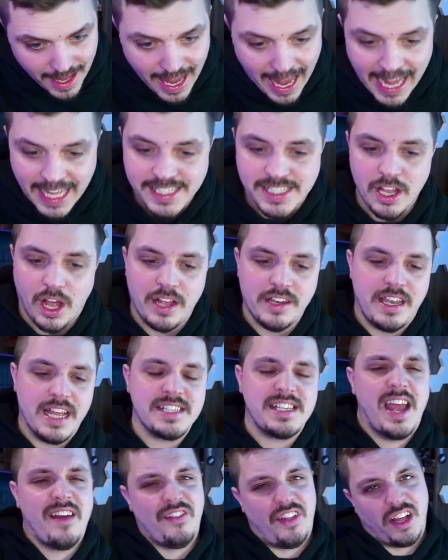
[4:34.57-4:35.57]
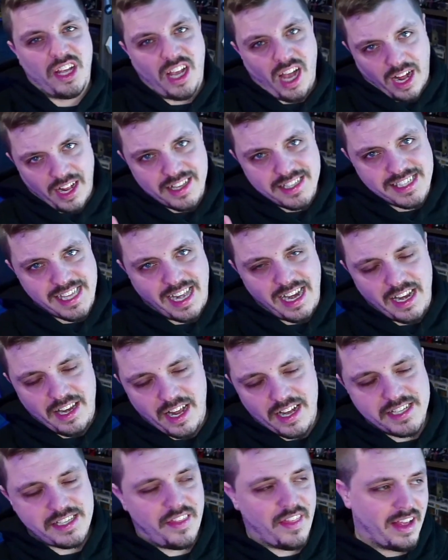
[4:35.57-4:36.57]
it's, it uh, doesn't have the guns that it
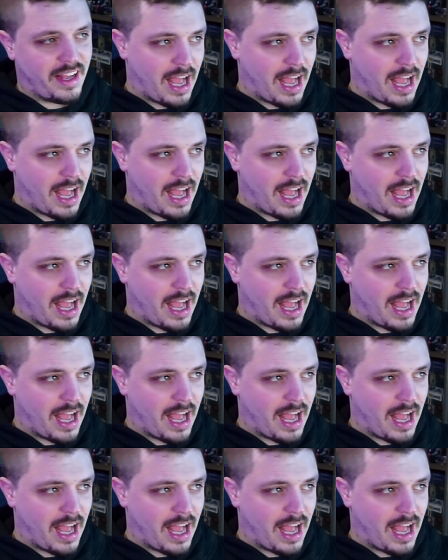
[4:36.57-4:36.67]
does in the